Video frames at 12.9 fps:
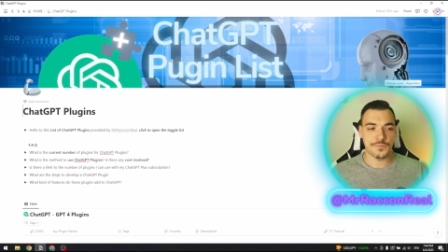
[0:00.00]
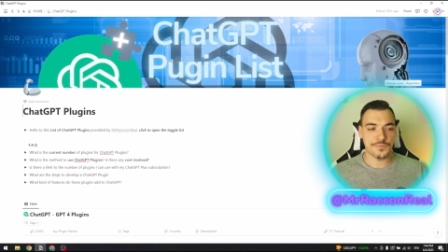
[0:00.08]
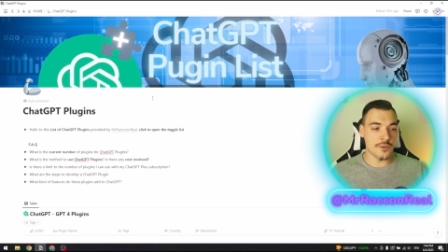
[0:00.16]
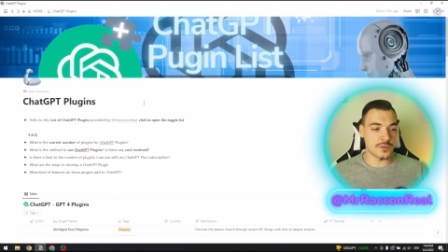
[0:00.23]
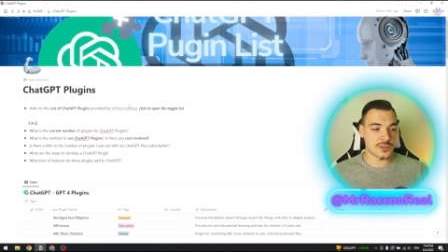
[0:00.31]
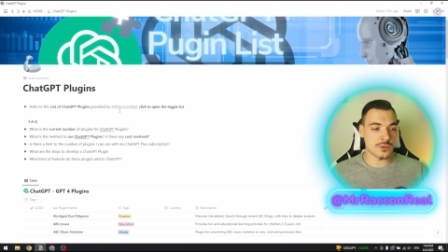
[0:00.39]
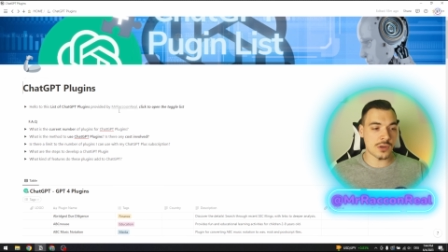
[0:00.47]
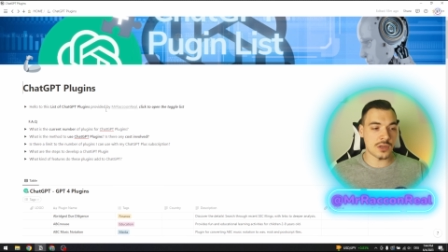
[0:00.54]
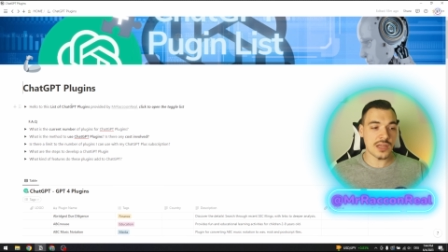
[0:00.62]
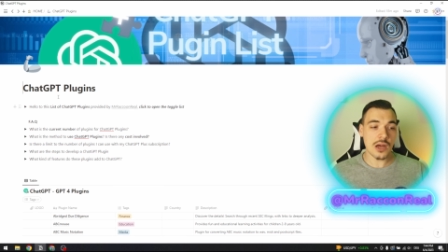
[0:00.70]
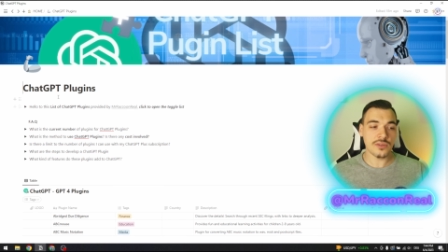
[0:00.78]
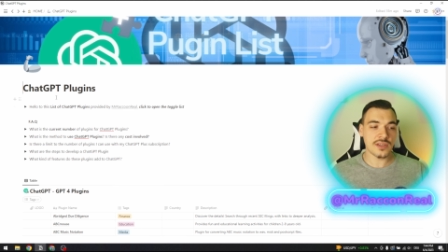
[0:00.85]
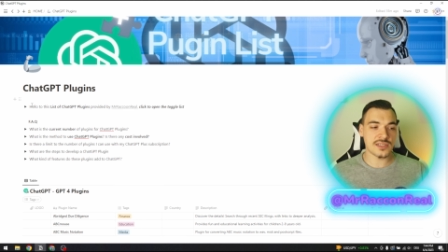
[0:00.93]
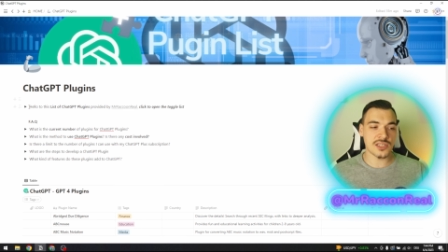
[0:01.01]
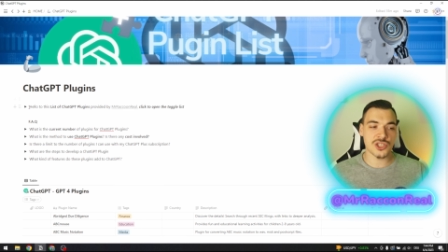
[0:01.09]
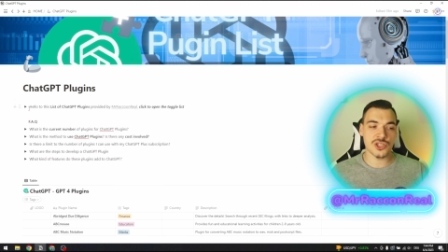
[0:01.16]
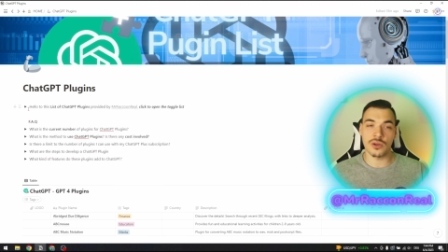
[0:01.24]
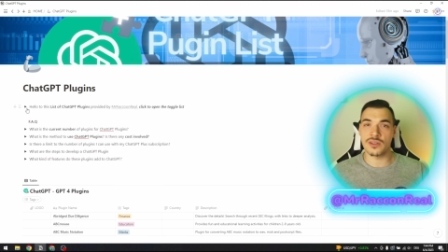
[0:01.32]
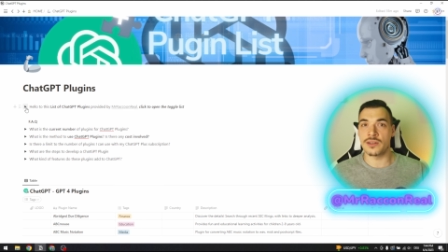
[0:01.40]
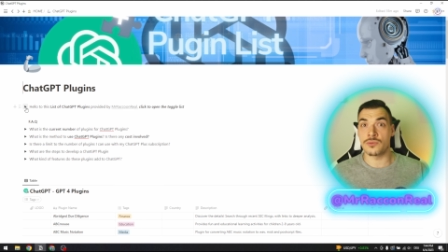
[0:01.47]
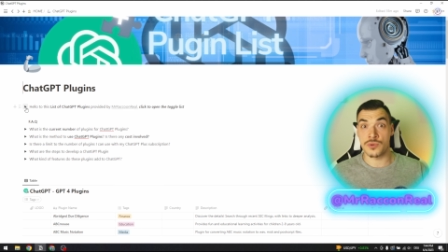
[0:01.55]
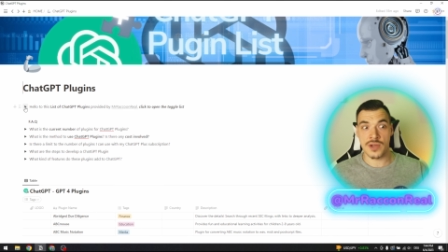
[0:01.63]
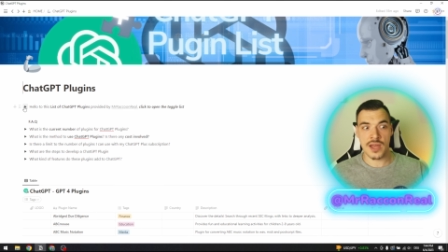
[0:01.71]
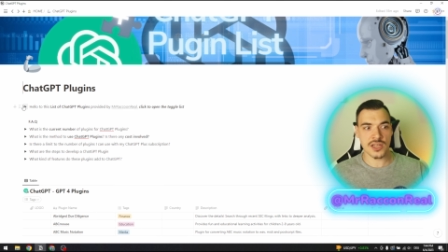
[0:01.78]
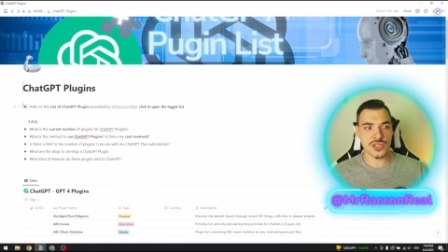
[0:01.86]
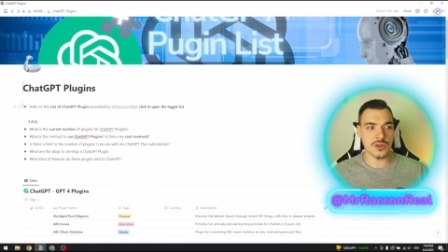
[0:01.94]
If you scroll down, there's a short
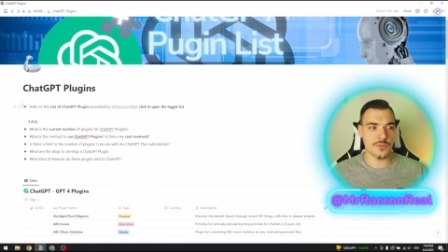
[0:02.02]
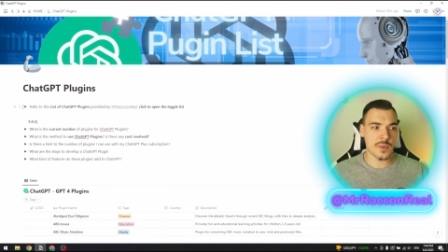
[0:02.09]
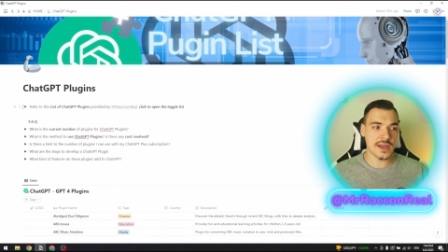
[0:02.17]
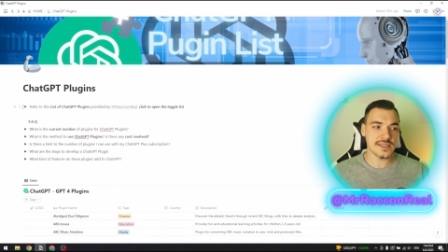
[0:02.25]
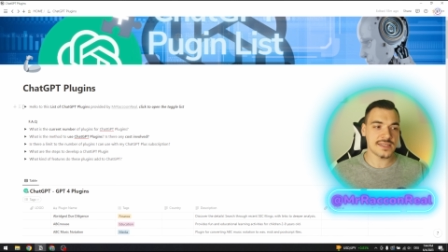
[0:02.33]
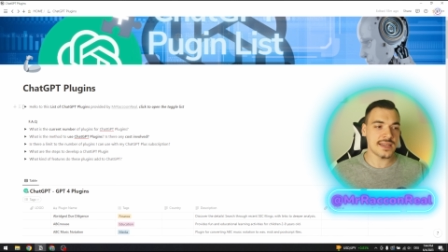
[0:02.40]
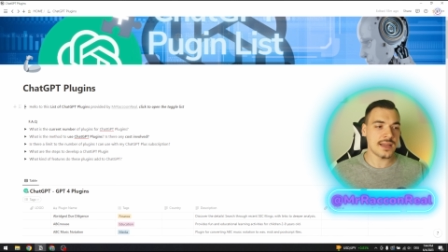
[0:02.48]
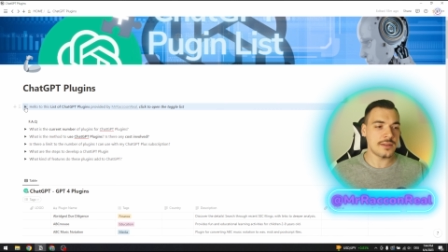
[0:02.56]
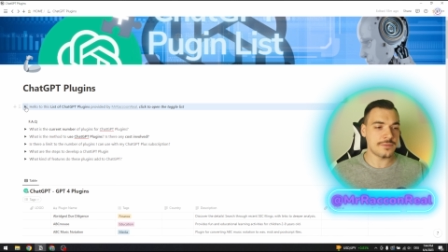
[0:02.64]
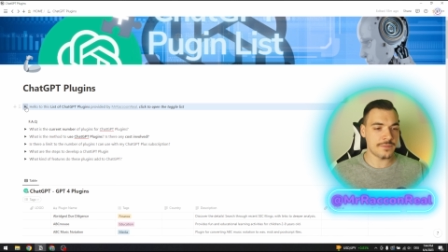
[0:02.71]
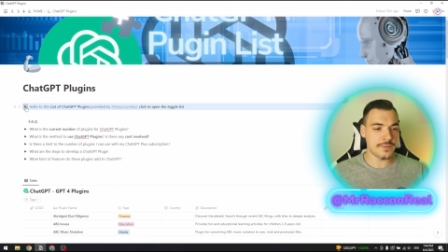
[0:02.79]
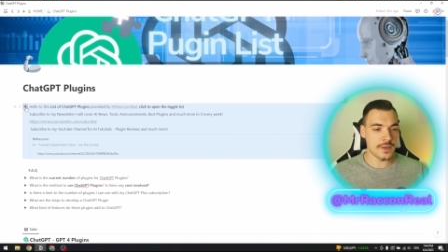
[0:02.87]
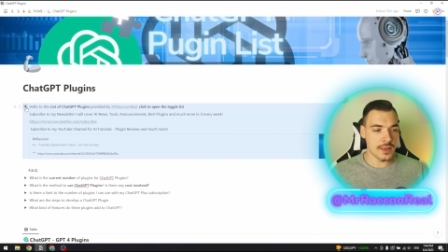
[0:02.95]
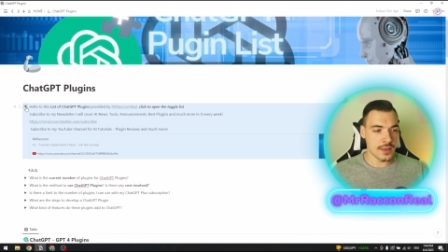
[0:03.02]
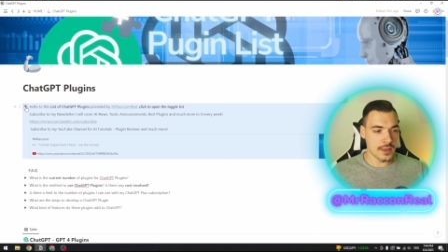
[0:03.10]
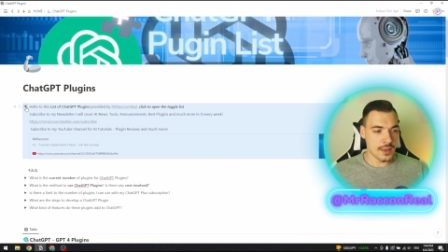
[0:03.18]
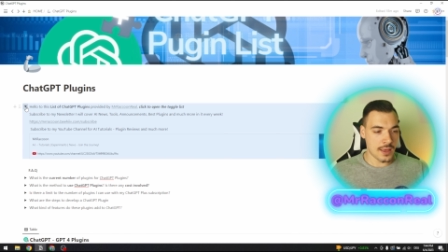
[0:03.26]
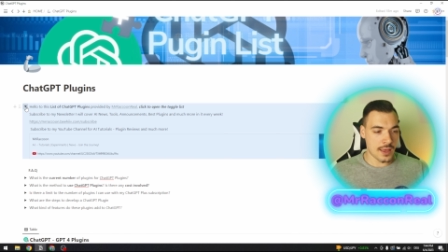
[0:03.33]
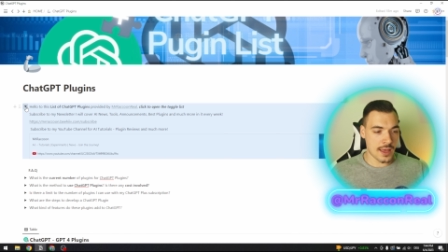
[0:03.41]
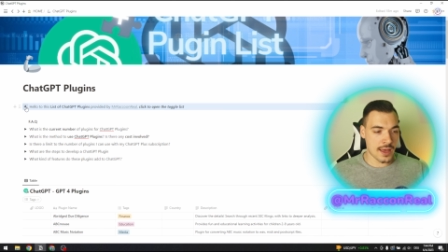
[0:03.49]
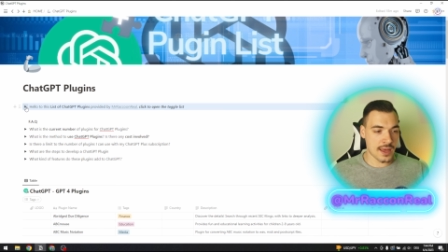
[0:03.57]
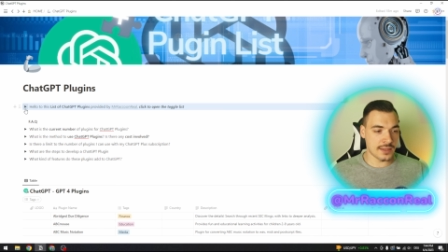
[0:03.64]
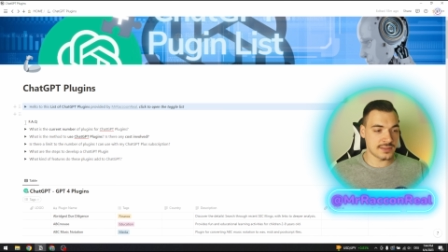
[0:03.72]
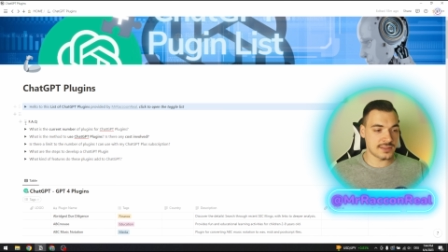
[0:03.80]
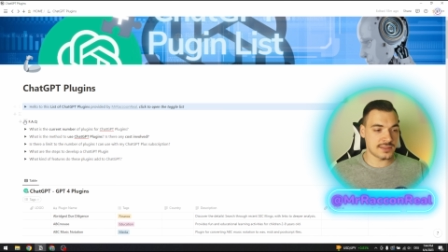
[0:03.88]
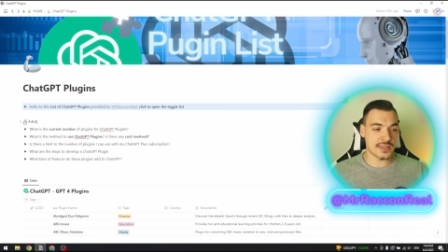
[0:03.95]
introduction of myself,
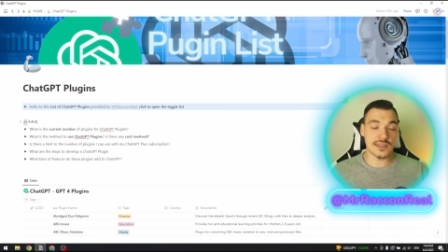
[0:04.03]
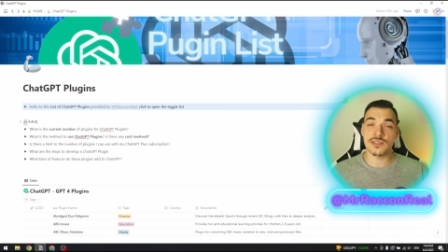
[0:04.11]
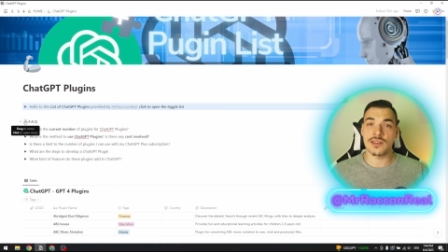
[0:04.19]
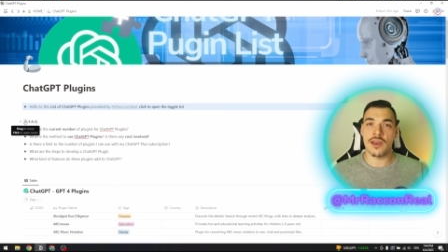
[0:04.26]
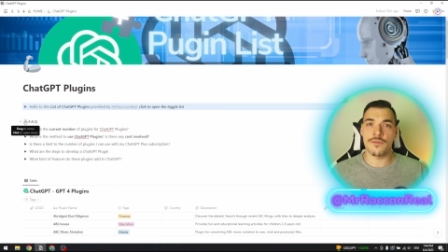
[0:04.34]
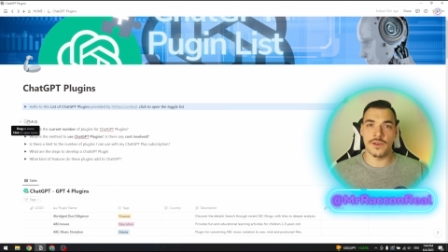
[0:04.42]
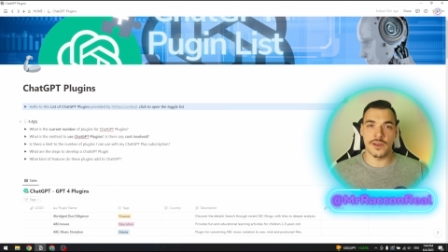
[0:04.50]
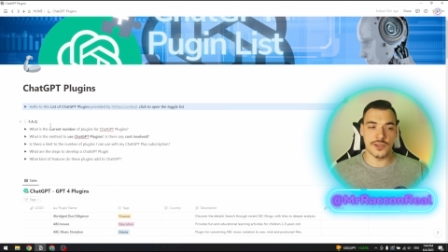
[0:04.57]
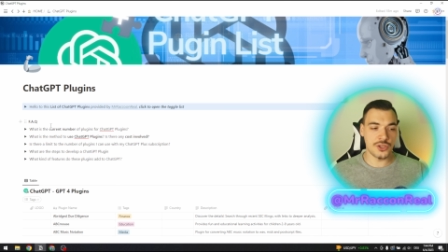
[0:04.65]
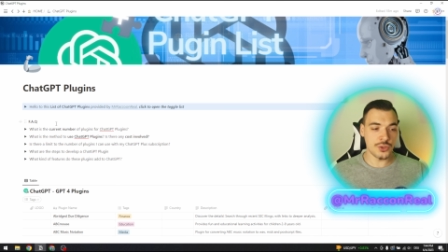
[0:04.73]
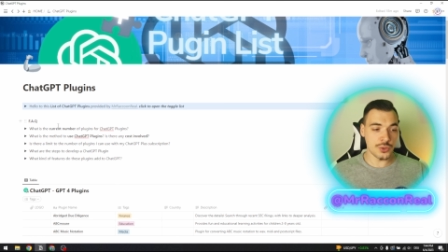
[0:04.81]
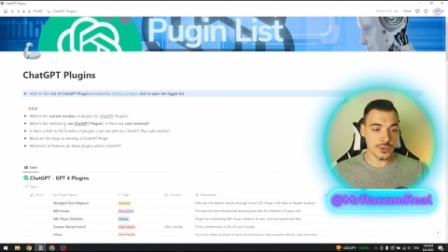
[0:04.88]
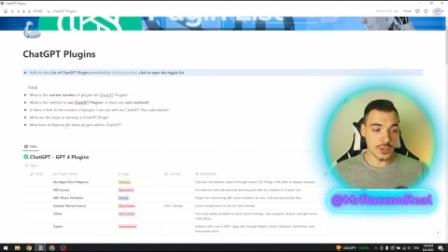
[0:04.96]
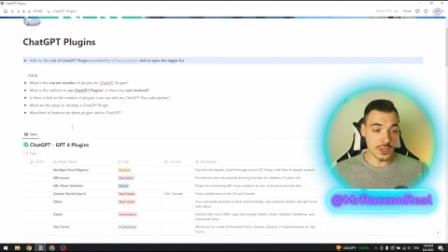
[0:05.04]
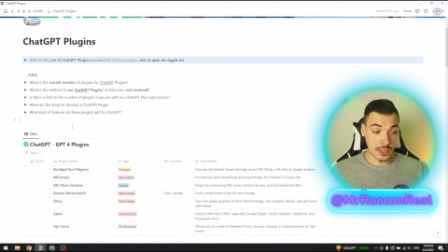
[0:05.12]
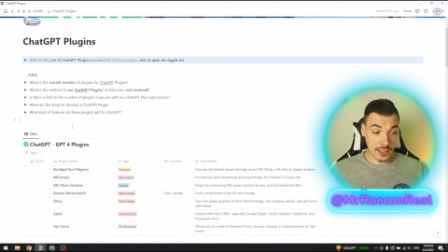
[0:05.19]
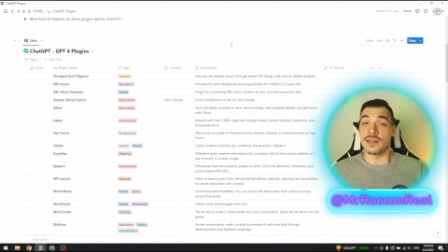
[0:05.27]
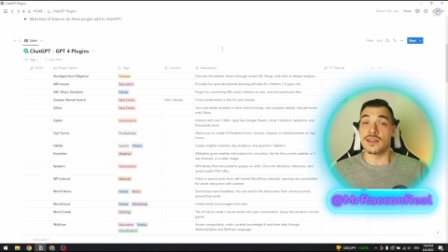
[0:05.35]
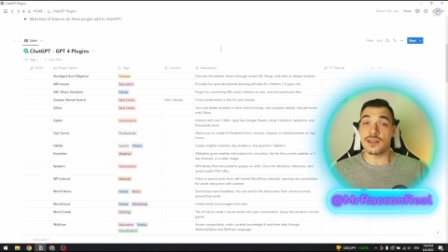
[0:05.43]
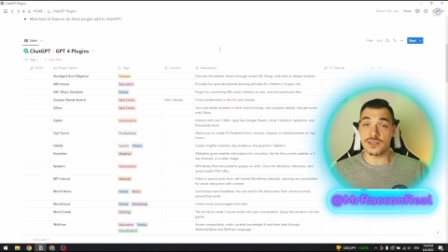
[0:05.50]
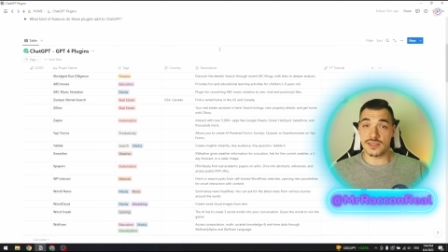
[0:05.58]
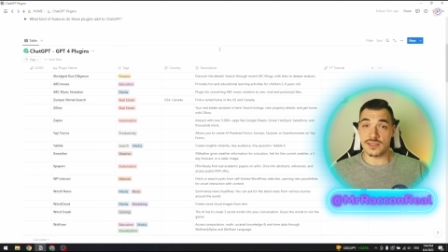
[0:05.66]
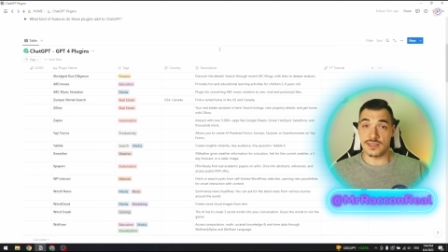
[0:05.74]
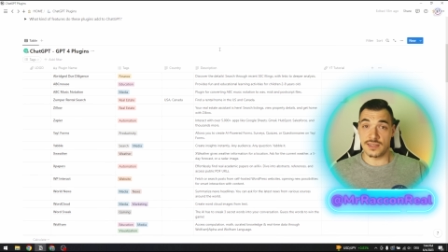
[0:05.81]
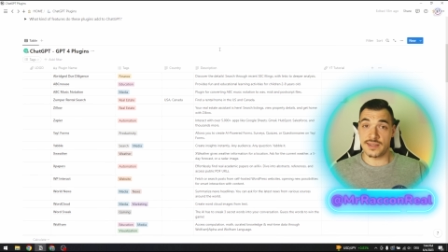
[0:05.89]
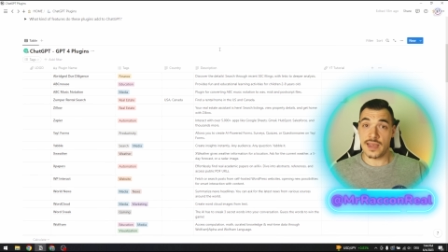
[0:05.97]
and then there's a FAQ, then
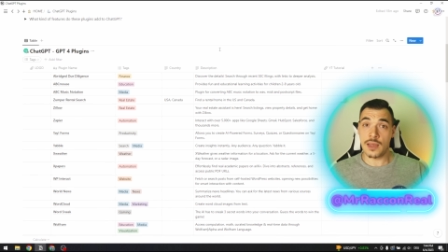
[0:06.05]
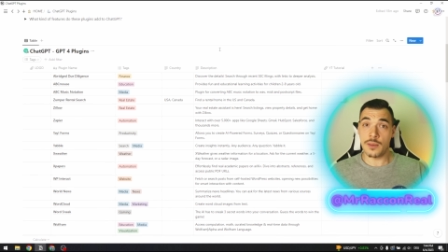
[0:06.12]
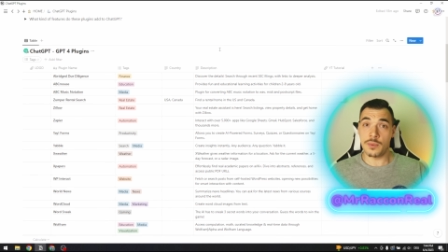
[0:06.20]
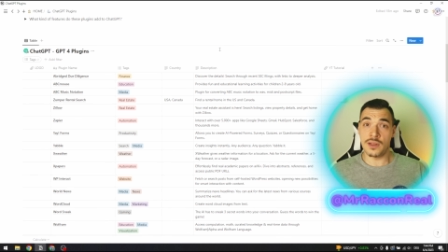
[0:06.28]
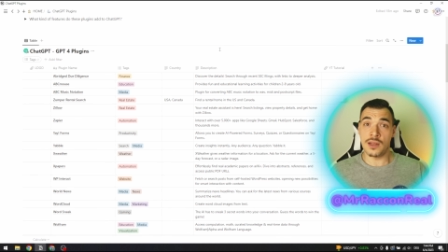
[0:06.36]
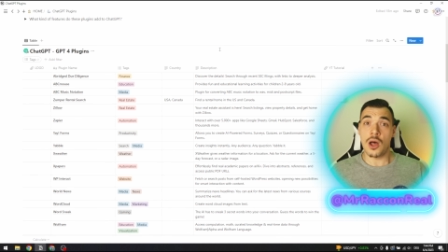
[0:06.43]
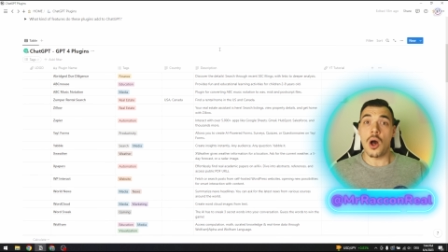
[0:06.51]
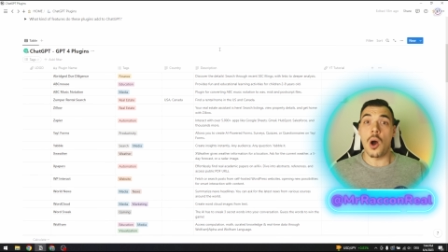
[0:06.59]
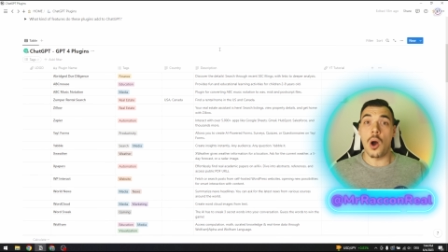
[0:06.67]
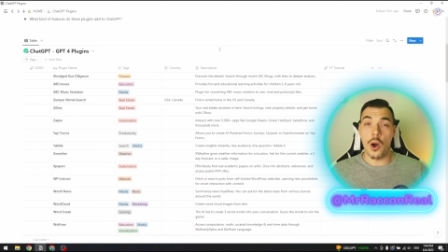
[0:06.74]
there's the table